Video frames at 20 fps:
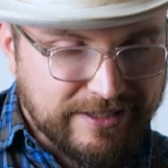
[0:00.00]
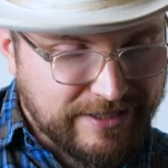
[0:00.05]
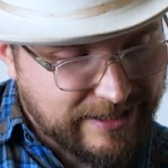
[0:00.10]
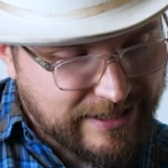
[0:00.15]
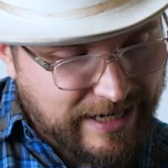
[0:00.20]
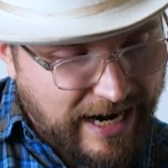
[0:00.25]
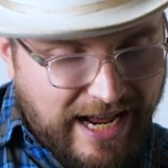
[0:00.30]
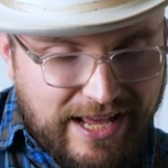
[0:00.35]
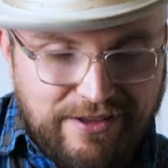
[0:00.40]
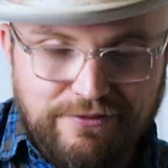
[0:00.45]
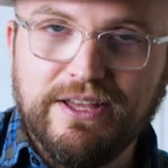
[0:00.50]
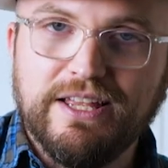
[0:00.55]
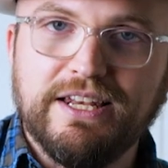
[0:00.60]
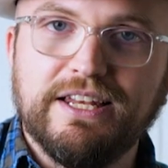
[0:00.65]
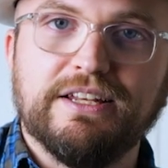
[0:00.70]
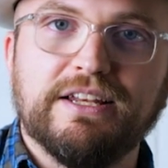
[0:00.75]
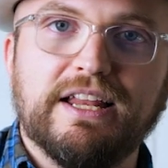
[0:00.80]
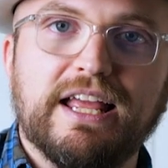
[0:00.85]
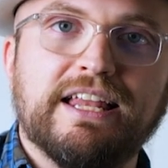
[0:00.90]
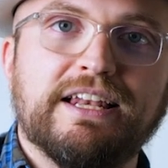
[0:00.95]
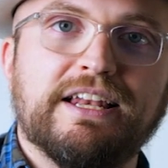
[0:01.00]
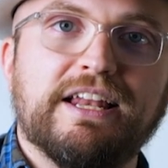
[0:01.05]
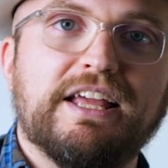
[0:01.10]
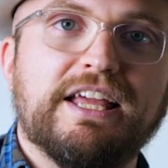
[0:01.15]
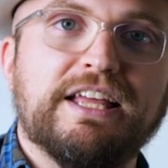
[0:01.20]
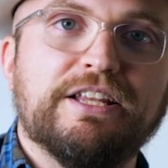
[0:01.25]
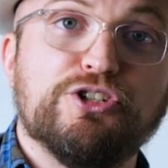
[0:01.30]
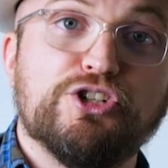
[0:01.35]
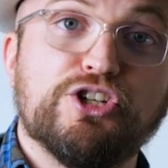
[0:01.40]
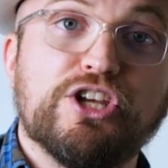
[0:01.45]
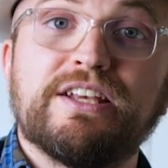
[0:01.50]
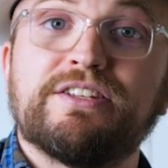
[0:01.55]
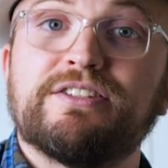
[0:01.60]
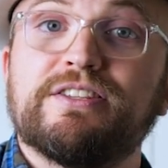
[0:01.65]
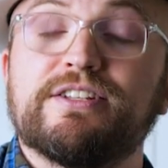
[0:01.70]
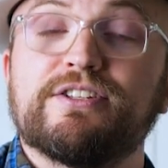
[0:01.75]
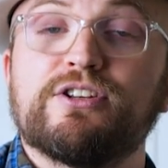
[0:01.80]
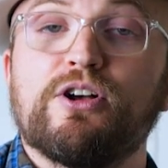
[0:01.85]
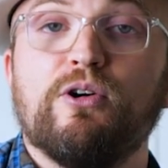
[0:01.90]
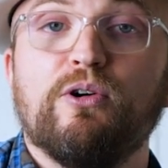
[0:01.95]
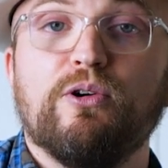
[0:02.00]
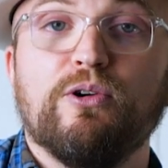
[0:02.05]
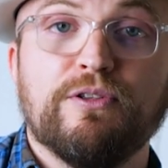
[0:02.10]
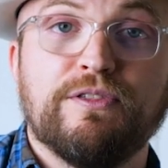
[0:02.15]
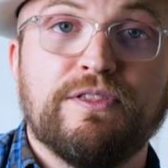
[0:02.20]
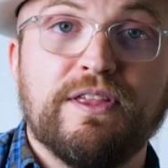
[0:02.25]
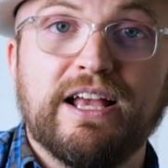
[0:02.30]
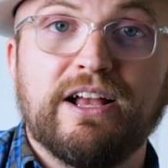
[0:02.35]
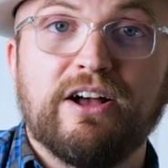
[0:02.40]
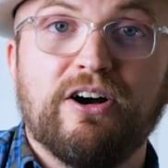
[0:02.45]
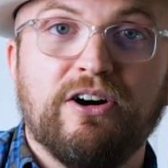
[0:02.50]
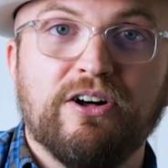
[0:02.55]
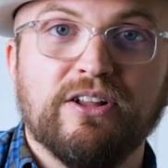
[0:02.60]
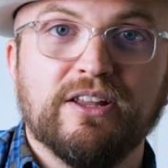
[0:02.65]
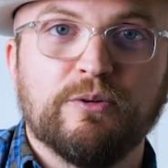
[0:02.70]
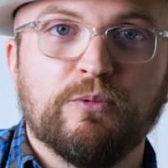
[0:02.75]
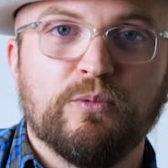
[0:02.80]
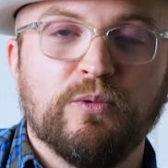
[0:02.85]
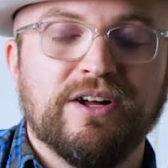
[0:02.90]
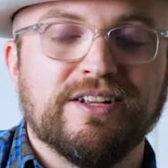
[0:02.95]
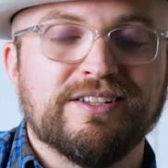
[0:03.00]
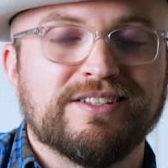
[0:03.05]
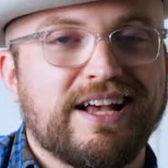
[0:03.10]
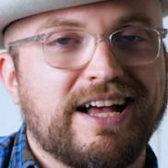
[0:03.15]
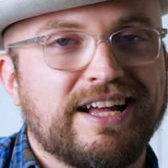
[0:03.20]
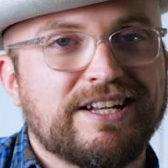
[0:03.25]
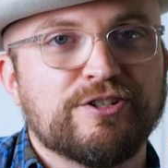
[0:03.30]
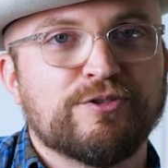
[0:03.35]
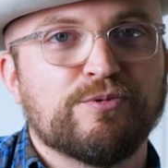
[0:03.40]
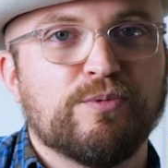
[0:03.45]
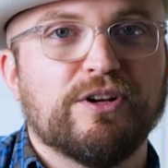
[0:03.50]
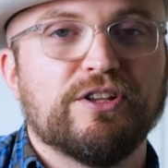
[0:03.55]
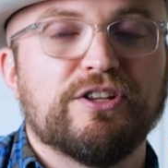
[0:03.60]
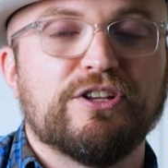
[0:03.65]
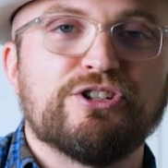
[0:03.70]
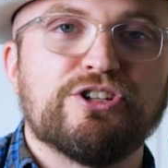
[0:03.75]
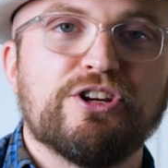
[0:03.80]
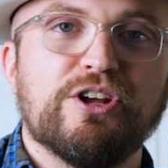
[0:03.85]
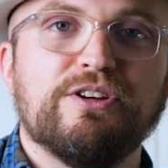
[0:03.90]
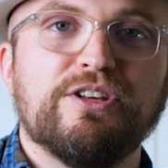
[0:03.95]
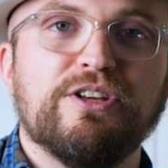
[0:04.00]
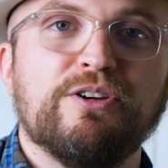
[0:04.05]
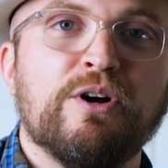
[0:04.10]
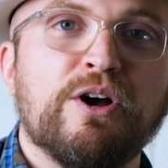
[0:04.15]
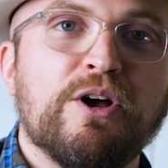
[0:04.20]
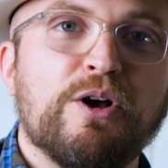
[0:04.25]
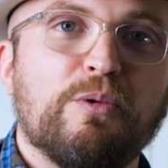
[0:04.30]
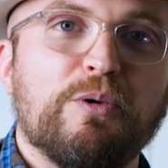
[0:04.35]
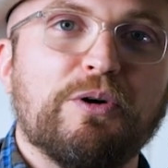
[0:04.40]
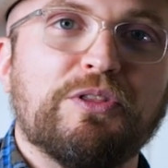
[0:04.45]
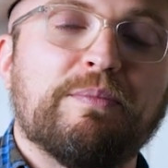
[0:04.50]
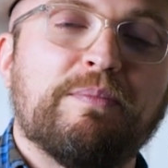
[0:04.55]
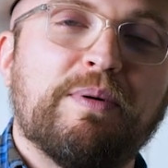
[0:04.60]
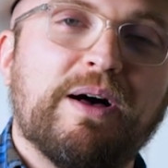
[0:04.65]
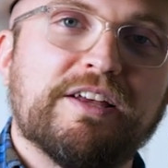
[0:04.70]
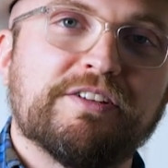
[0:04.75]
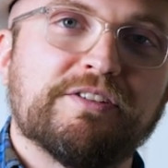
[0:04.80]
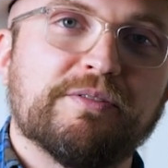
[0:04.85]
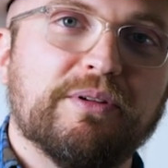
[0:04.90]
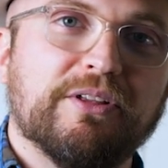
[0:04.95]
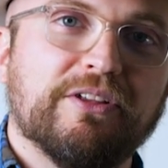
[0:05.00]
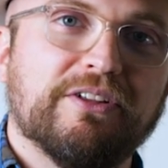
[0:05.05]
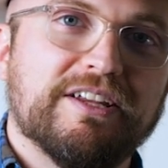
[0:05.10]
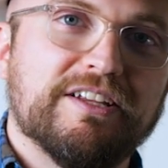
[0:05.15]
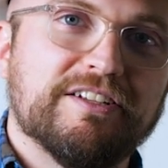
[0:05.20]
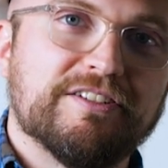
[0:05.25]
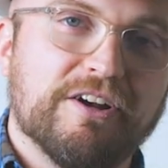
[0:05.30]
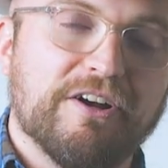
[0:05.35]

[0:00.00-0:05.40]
dive in and ingest this whole thing all at once. I just wanted to show you what the possibilities